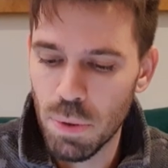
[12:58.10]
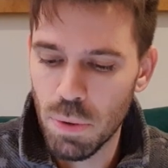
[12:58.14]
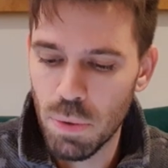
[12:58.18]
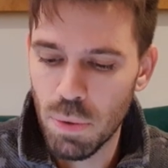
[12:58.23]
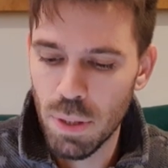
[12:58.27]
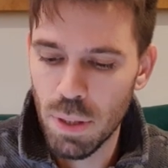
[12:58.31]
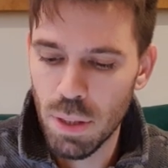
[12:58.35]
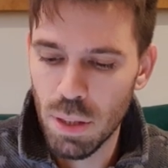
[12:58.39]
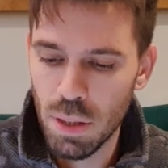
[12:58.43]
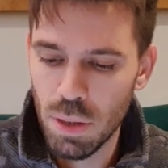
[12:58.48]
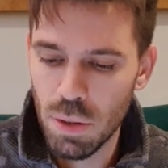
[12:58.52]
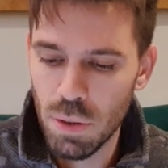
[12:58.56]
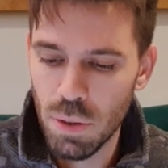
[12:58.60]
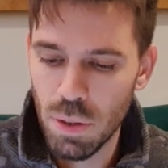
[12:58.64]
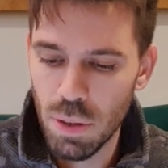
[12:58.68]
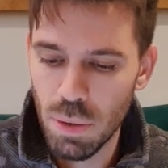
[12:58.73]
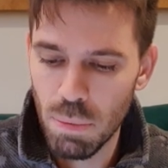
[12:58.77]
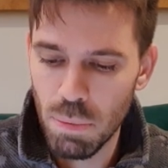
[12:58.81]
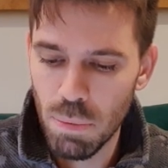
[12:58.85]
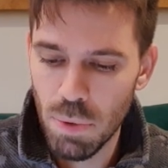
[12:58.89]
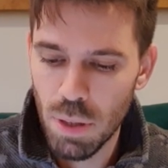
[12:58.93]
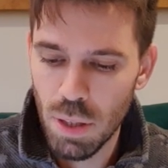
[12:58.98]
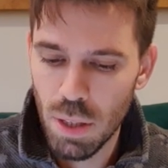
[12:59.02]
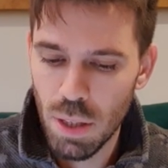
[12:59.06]
between the two of
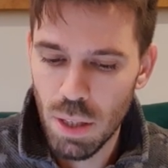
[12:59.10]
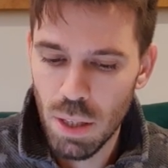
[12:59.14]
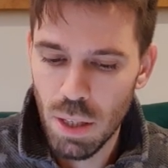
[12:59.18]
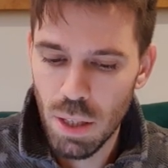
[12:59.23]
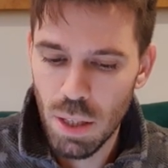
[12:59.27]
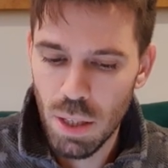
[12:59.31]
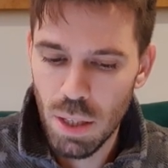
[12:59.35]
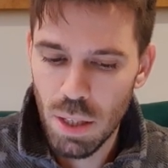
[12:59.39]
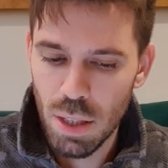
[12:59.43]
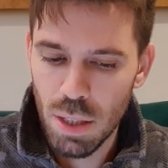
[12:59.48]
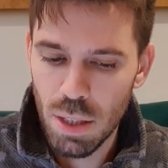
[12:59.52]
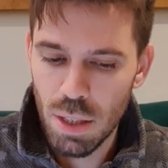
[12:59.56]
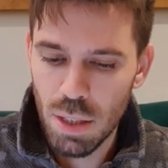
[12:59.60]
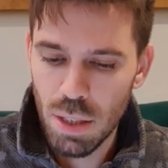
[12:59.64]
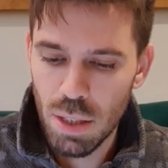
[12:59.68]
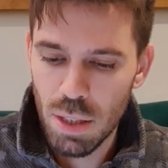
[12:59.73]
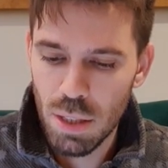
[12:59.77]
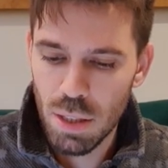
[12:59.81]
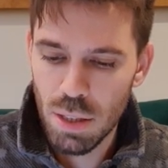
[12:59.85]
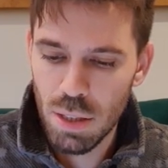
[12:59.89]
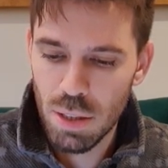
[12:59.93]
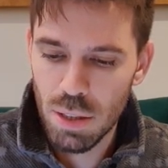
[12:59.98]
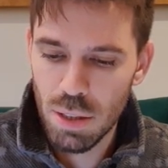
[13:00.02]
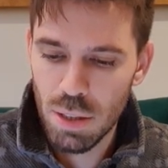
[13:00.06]
them?
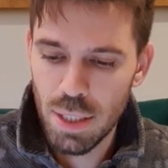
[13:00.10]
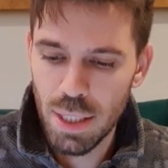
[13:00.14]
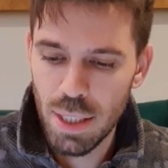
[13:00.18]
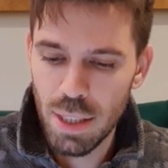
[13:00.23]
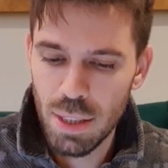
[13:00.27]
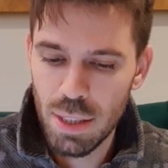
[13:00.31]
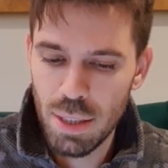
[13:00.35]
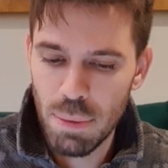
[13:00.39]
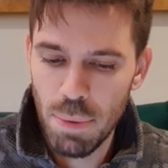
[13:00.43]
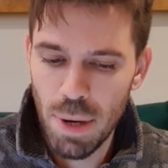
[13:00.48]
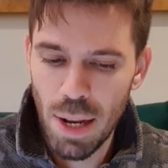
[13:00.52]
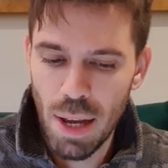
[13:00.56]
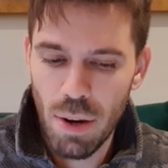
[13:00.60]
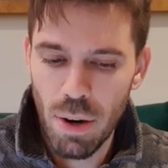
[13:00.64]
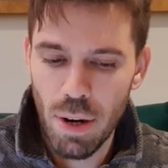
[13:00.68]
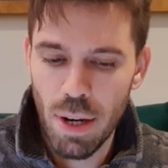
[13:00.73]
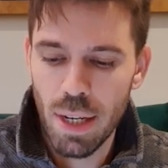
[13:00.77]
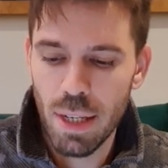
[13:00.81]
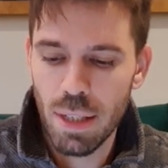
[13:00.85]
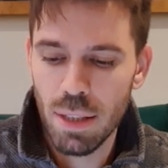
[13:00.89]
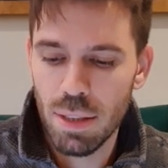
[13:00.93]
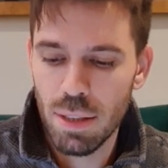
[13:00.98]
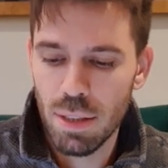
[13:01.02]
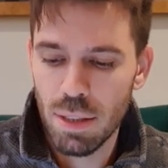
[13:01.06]
See the
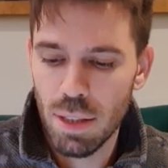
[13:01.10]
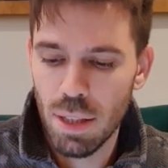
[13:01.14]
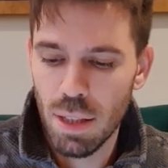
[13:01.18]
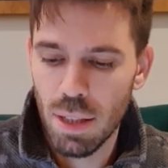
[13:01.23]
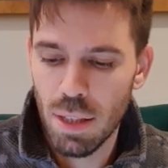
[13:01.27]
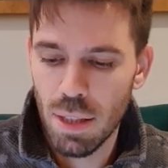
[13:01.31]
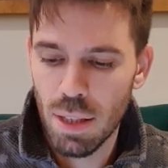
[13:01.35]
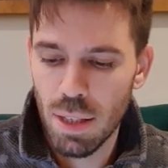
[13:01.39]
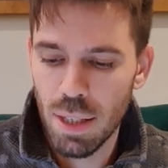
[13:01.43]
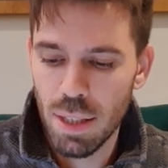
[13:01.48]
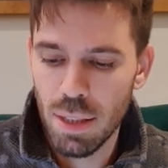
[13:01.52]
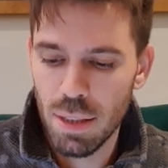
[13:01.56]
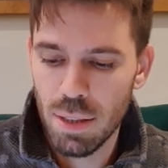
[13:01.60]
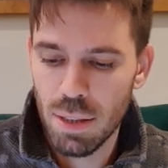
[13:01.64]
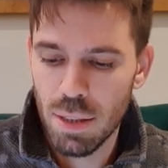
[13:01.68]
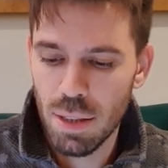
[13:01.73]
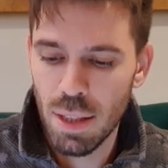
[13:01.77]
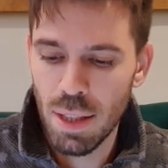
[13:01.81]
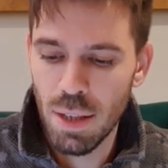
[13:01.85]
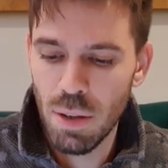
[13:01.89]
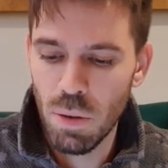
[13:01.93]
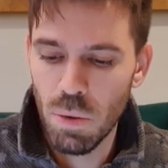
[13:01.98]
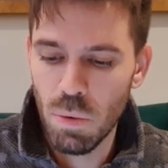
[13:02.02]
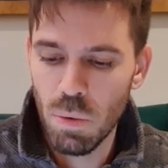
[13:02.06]
similarities? It's
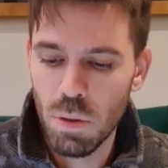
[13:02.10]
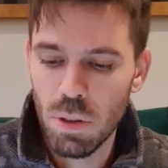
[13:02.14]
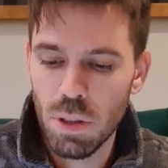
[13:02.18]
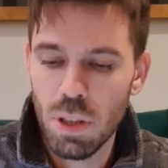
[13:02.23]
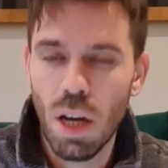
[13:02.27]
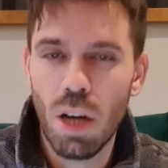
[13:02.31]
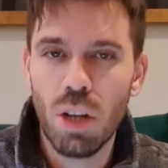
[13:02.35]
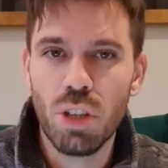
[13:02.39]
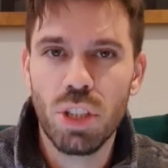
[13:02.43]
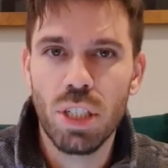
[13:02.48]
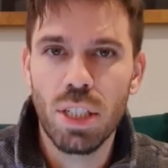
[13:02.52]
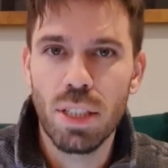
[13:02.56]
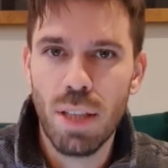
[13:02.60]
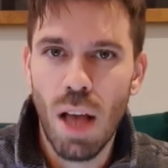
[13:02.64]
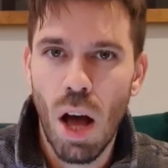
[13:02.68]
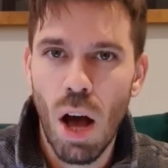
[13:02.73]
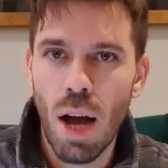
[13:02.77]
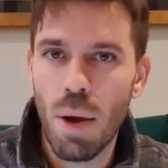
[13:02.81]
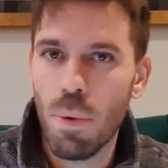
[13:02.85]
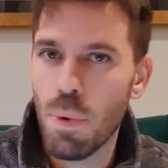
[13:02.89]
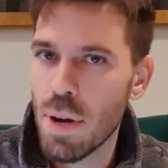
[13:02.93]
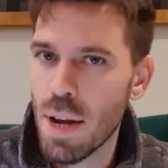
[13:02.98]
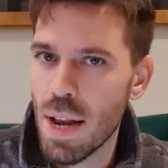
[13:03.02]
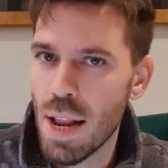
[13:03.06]
little touches that
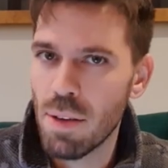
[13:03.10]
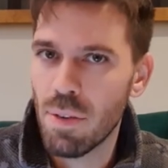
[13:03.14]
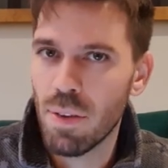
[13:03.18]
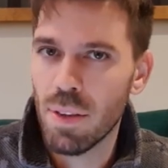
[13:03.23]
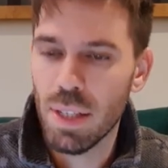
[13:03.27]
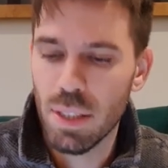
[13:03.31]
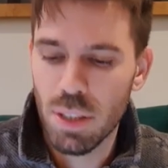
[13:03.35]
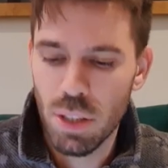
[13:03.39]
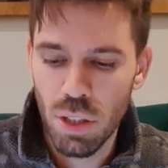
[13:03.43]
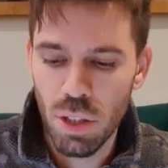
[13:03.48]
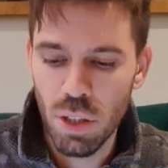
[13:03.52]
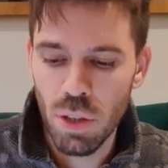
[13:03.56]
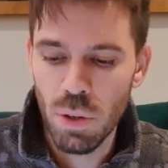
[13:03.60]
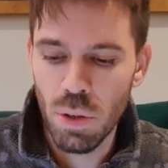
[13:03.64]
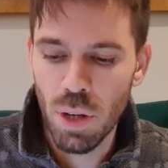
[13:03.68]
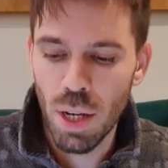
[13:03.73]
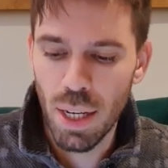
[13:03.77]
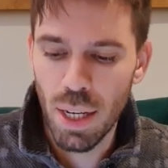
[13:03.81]
I would never think to do,